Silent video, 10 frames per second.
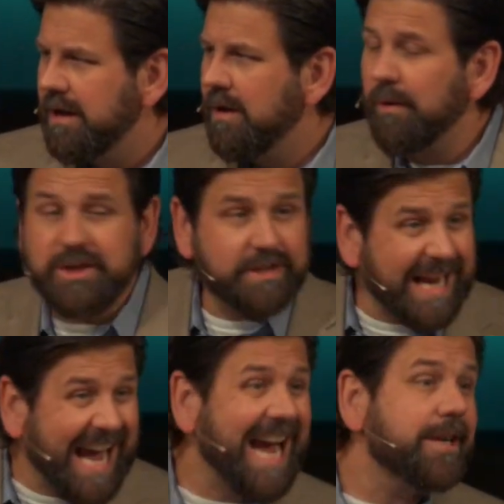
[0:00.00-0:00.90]
which is
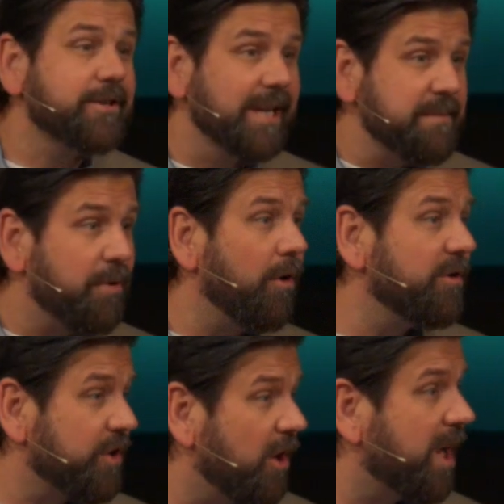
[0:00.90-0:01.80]
actually
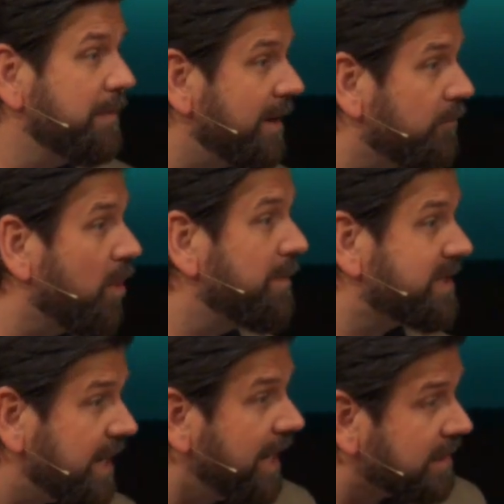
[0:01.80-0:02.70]
Paul's argument in
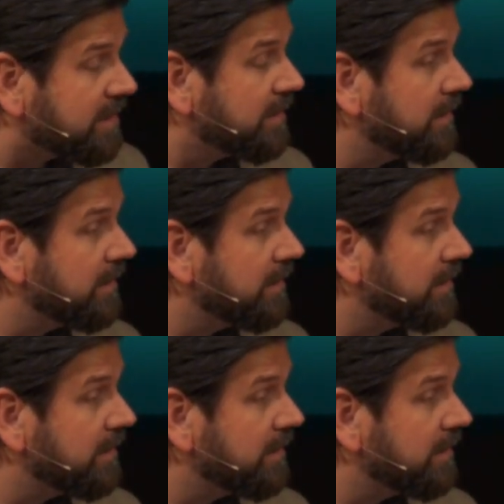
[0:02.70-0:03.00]
Romans 6.